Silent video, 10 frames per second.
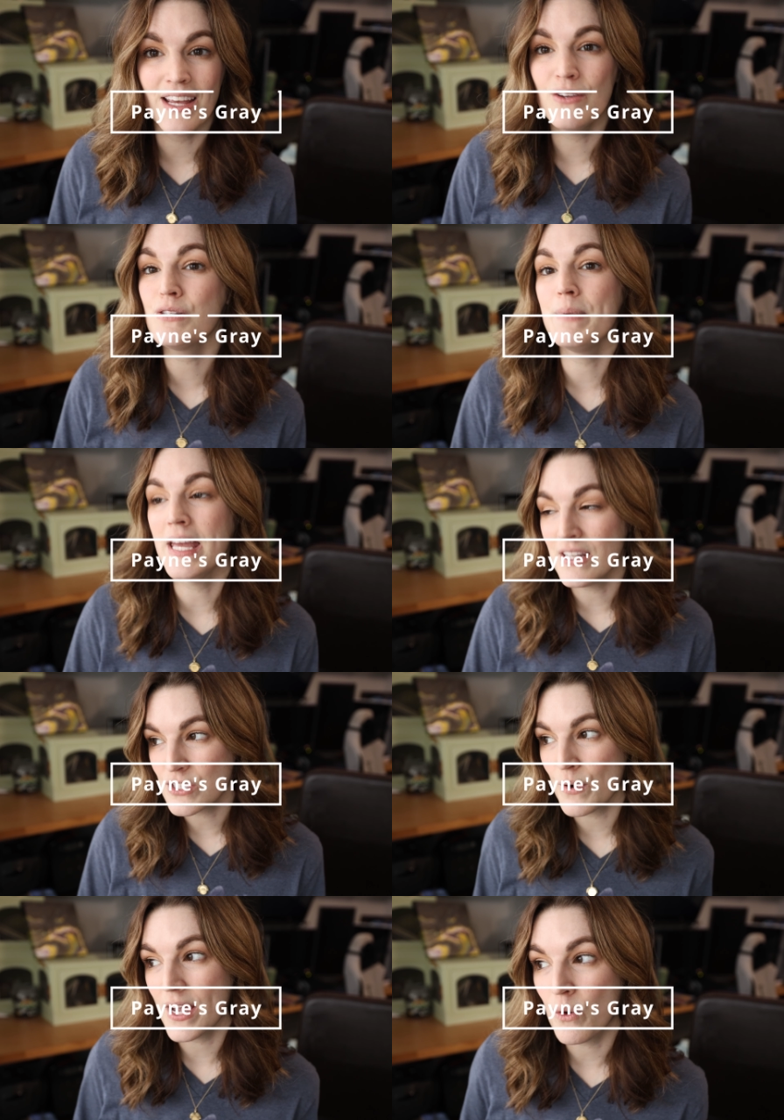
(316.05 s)
I use
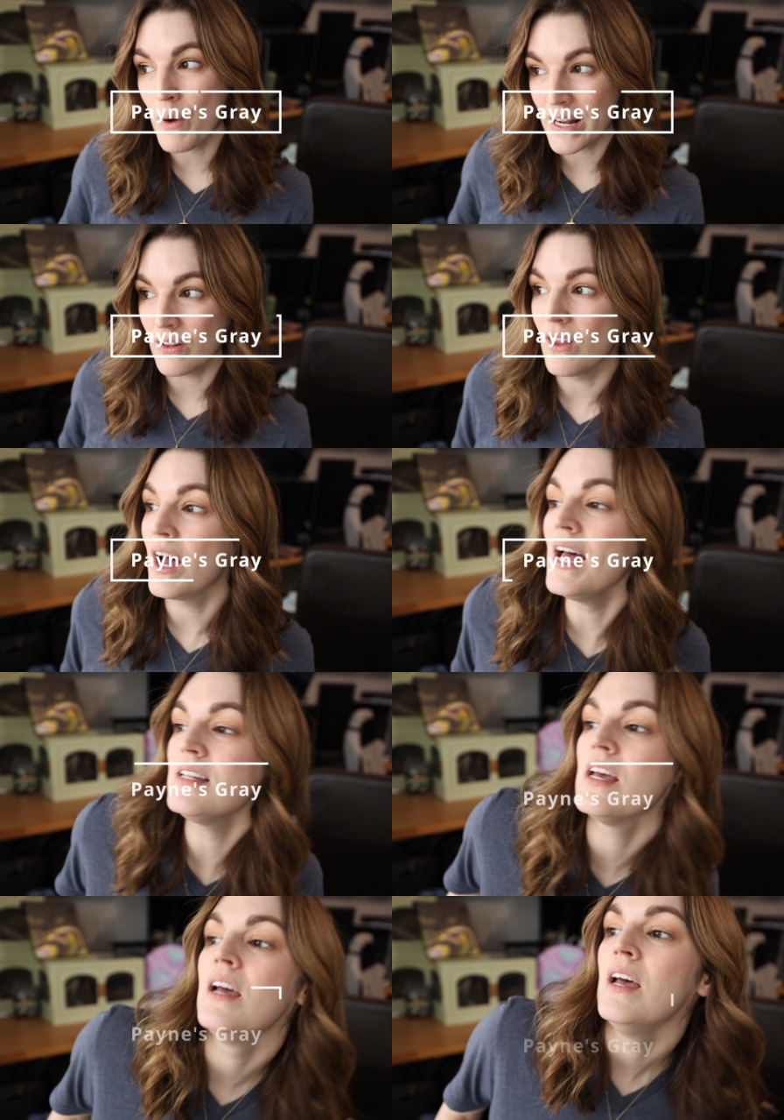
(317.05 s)
Payne's Gray quite a lot.